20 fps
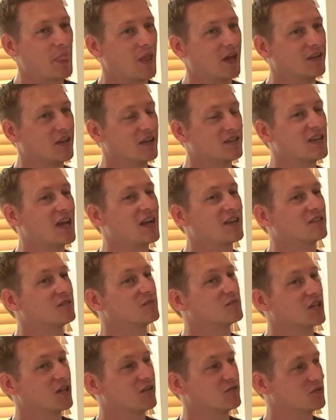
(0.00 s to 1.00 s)
and they're telling
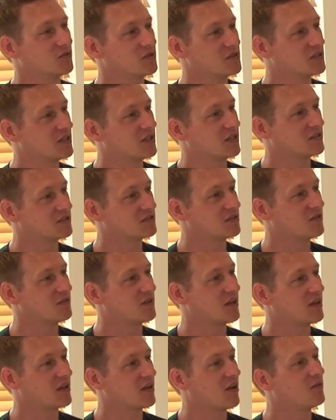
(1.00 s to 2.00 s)
themselves all these things. So
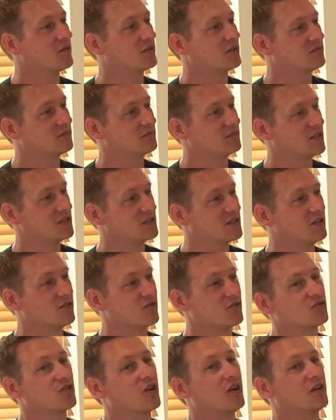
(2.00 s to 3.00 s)
they're still
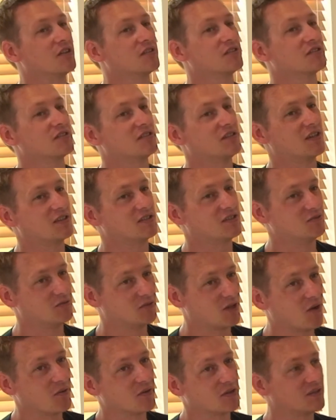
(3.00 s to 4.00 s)
in a trance and they're still
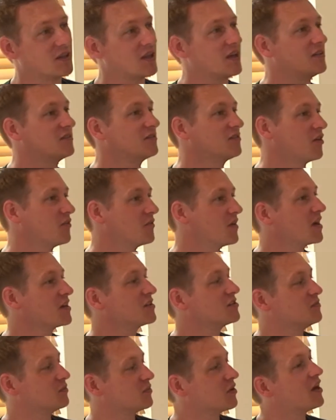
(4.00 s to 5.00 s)
going that
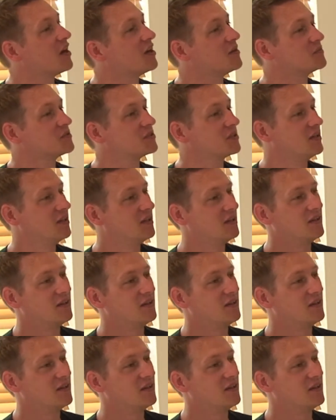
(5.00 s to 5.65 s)
direction perhaps,